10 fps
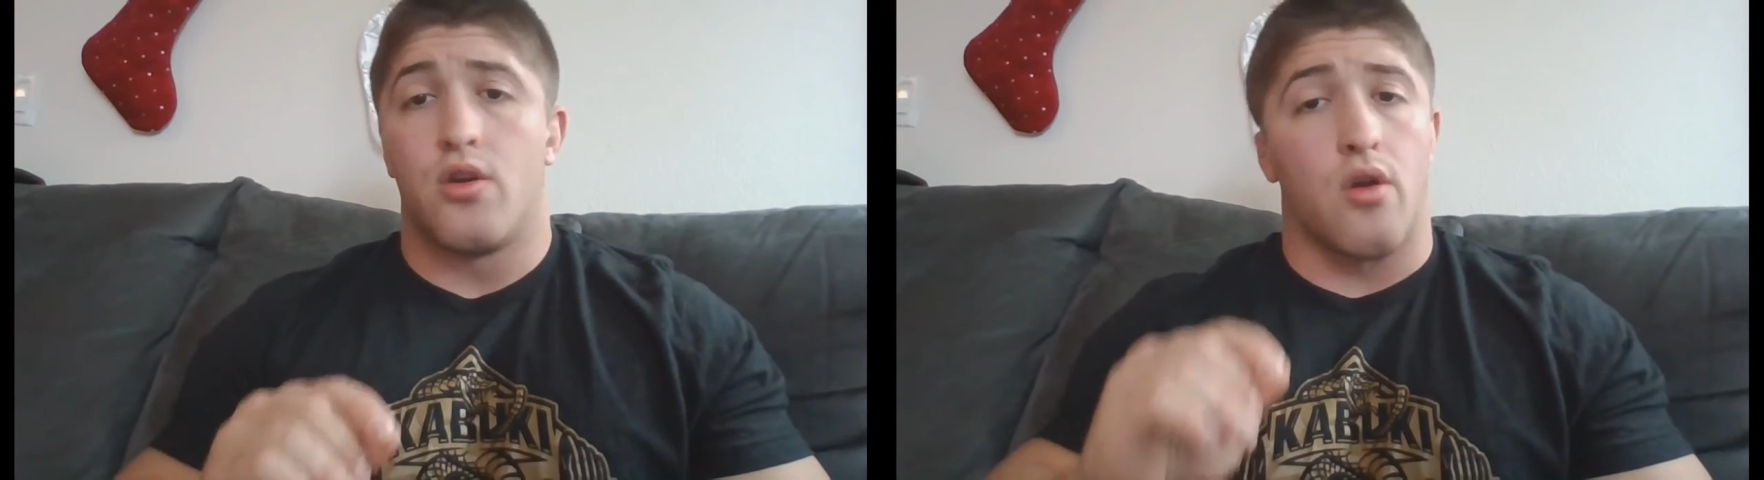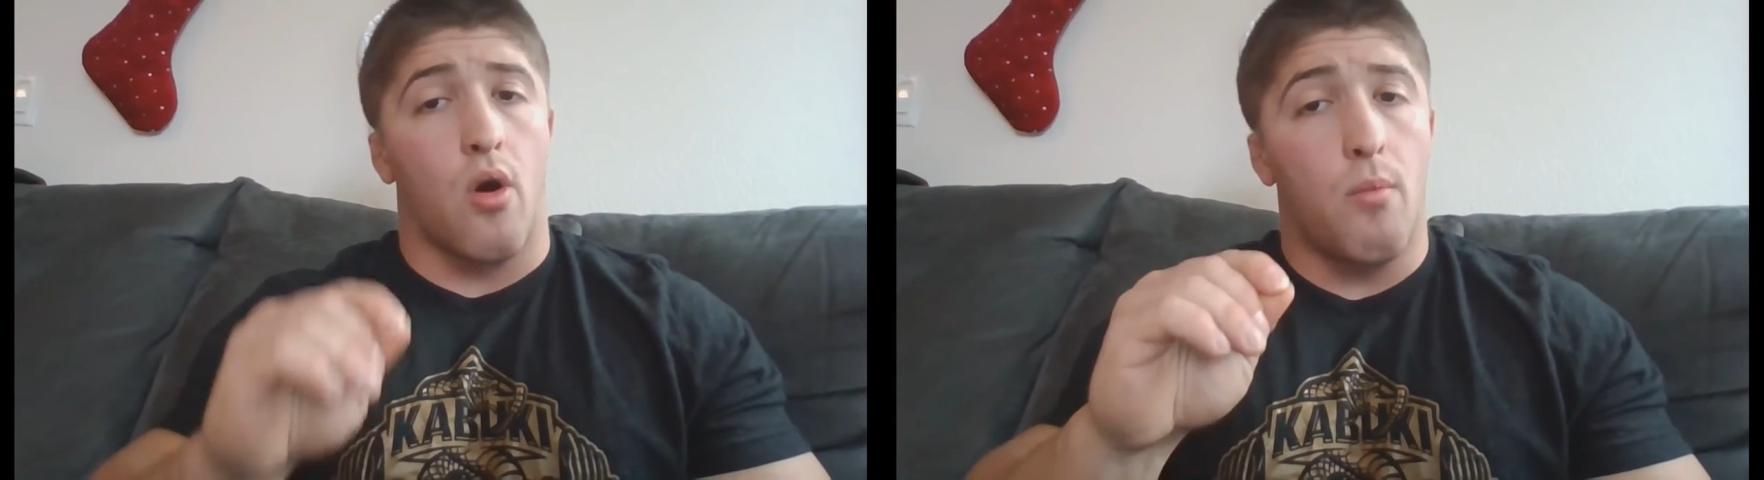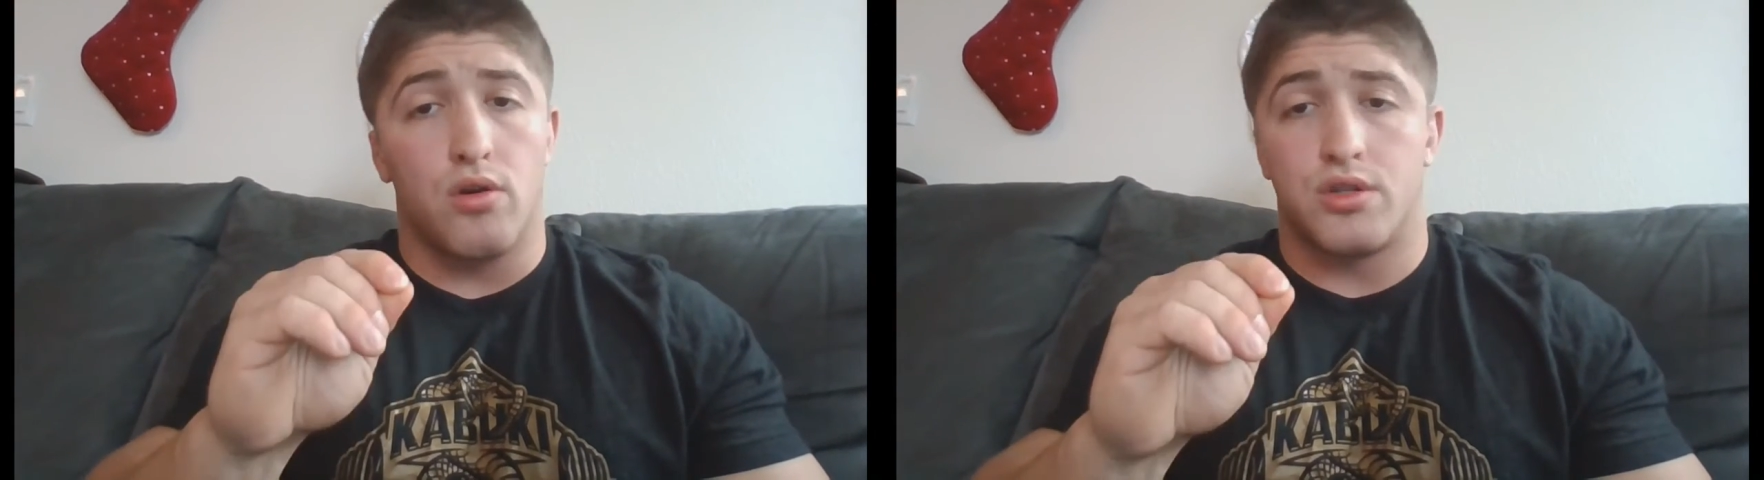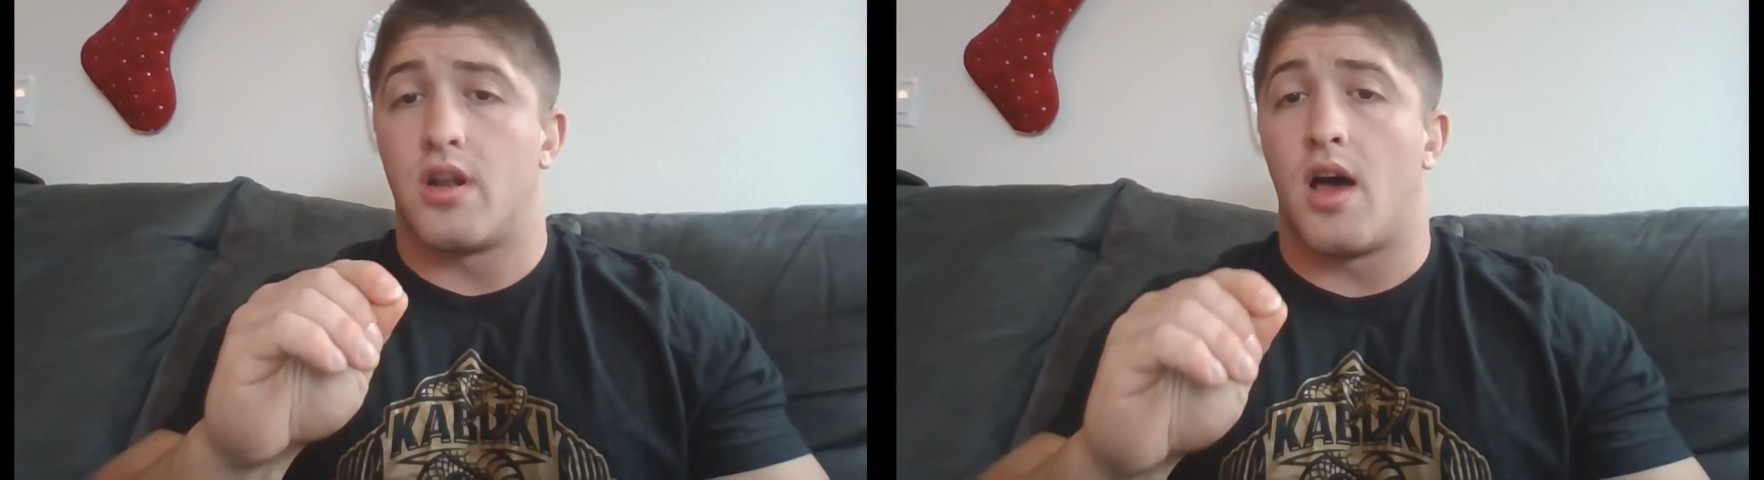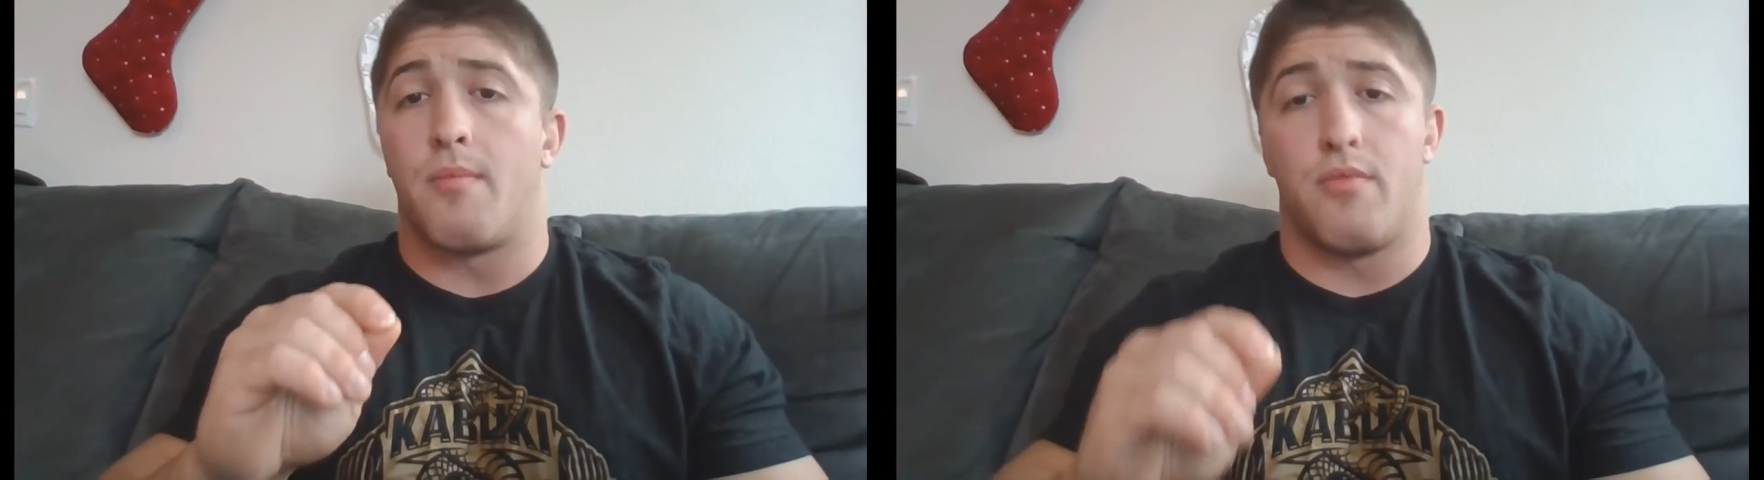No
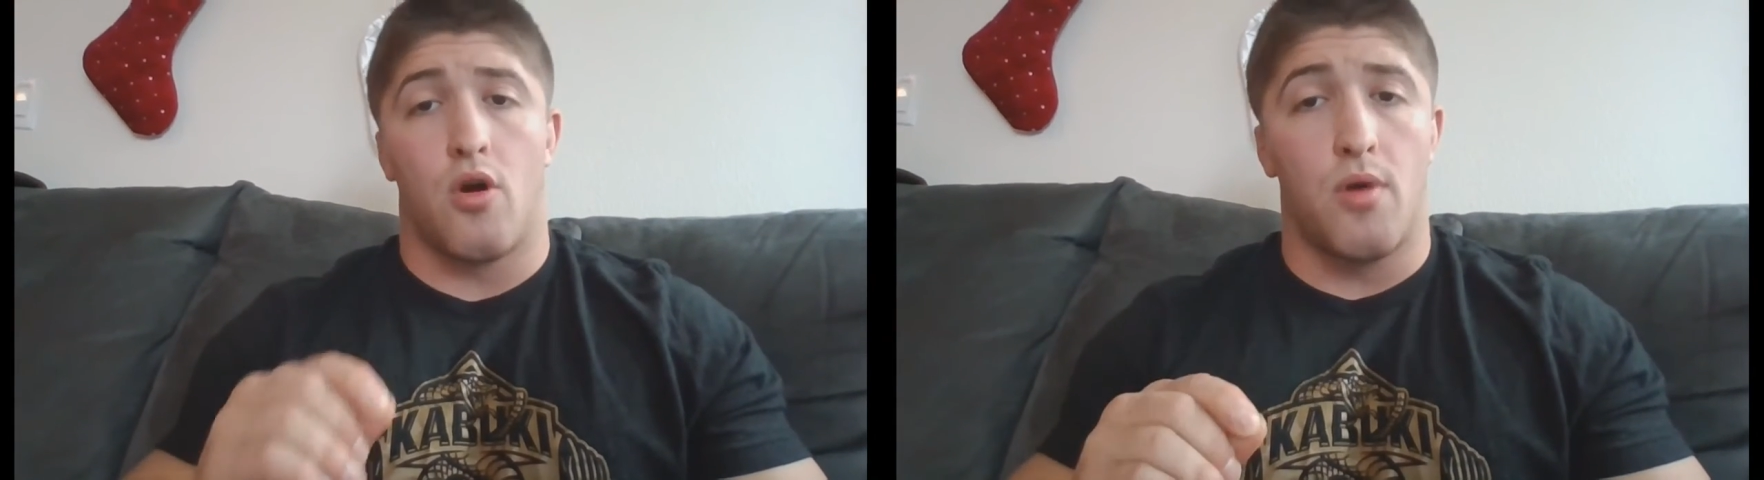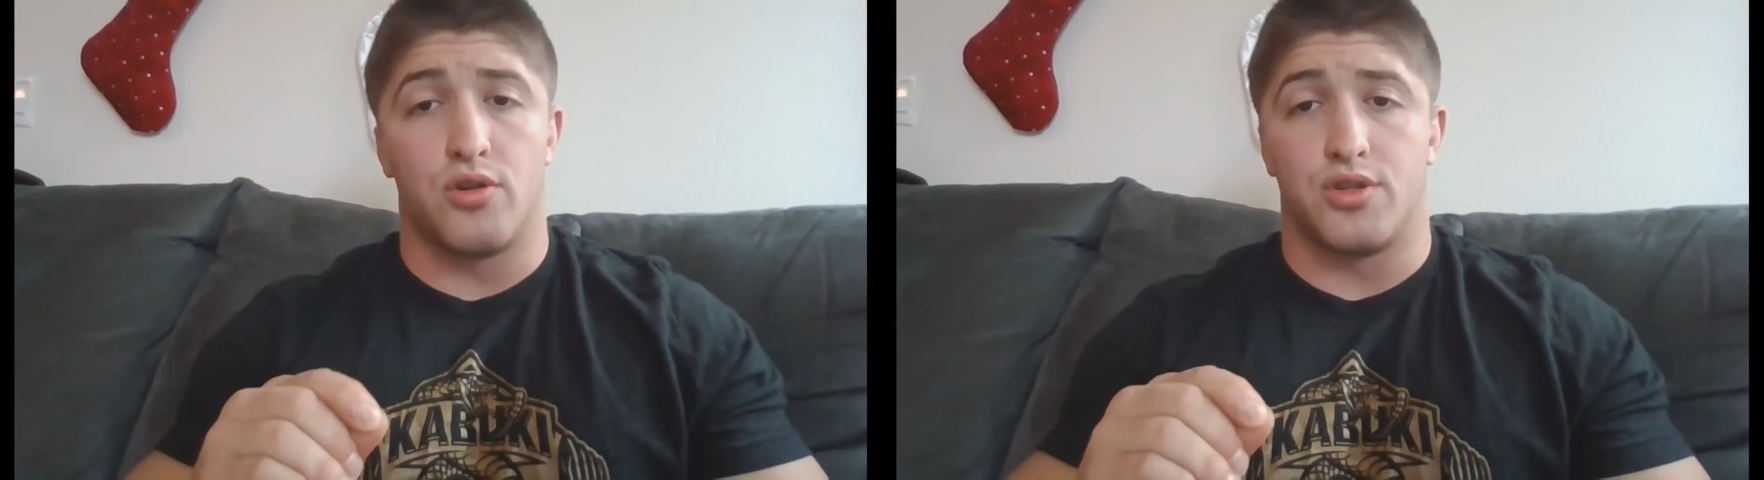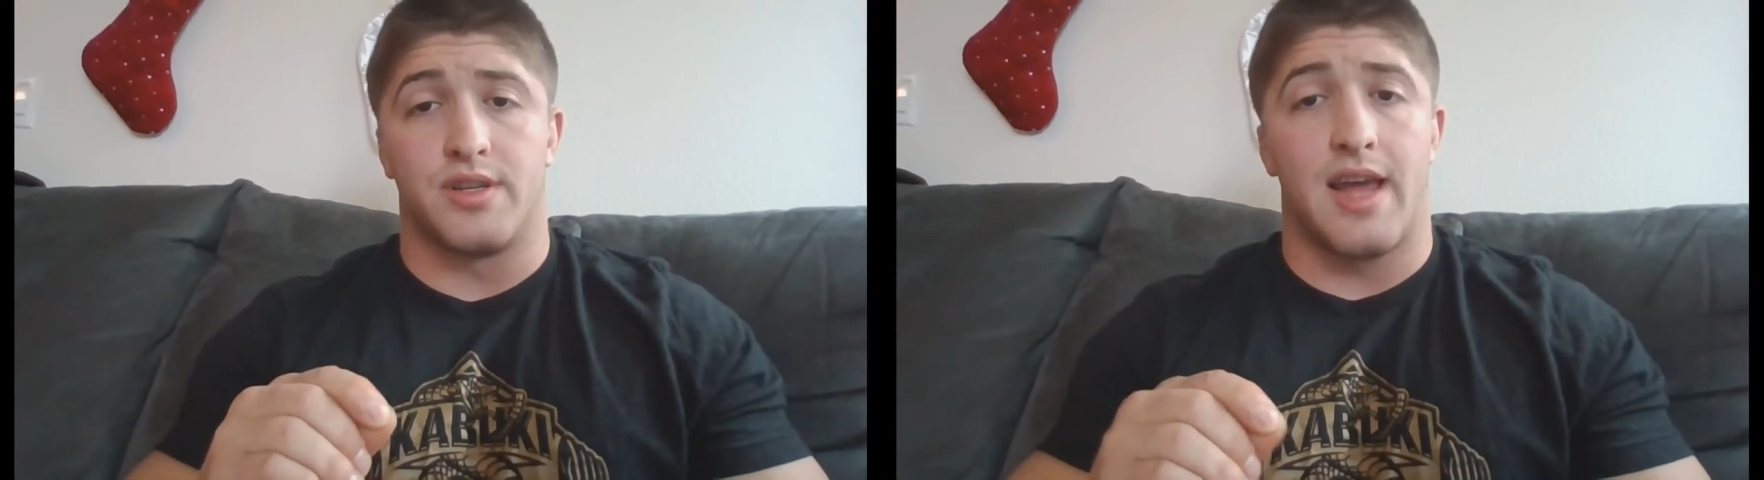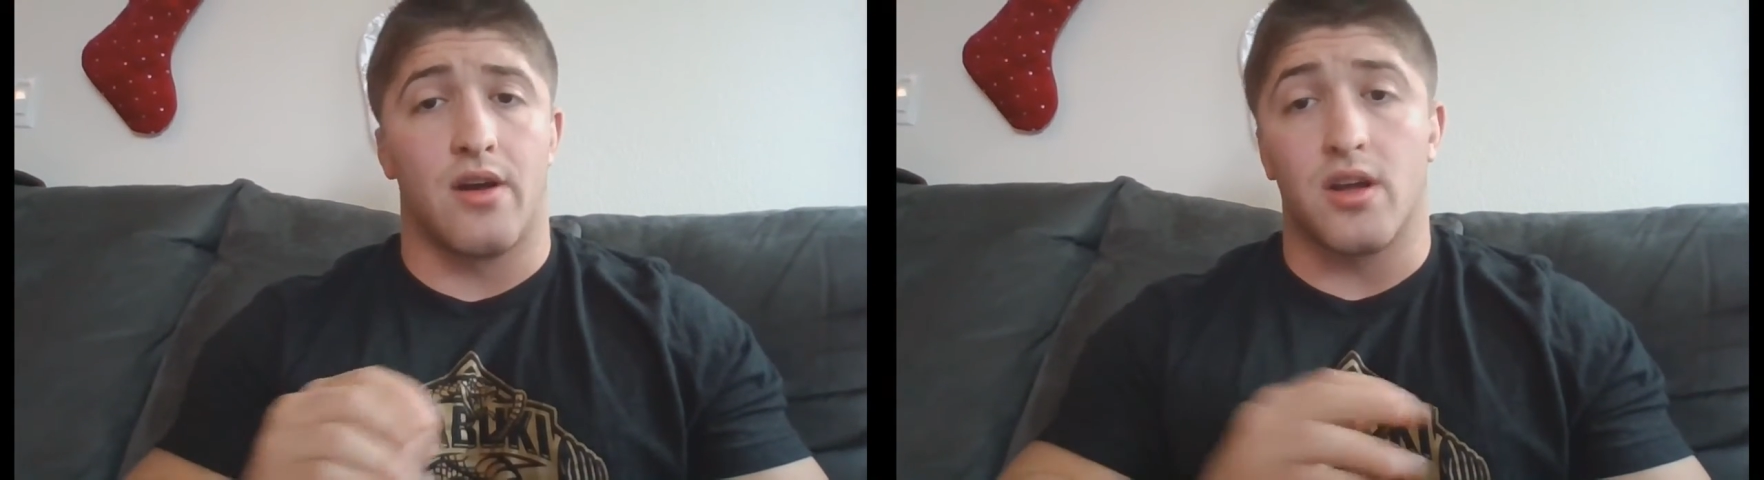motion up, no motion down,